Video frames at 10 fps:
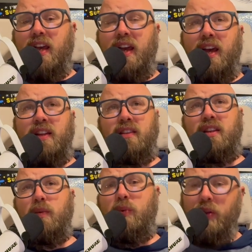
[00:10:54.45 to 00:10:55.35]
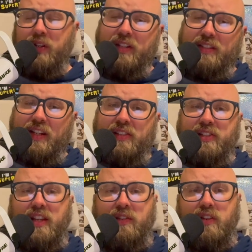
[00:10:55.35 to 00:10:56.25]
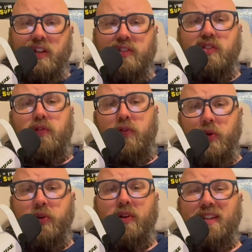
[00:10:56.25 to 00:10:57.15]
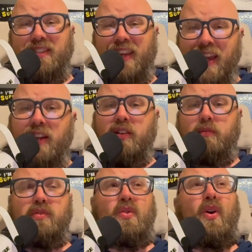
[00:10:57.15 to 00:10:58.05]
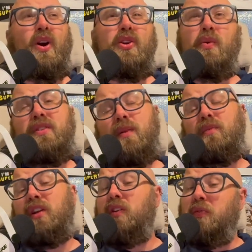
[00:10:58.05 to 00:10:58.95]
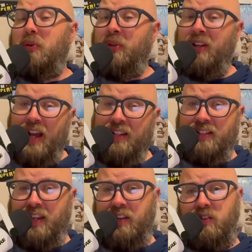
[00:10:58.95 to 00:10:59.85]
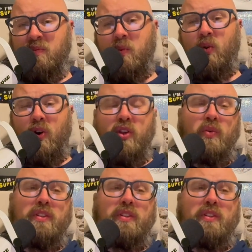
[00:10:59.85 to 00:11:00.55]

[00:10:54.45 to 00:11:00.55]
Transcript: and the abilities that he's given us to further his kingdom. So are you attempting to further God's kingdom or are you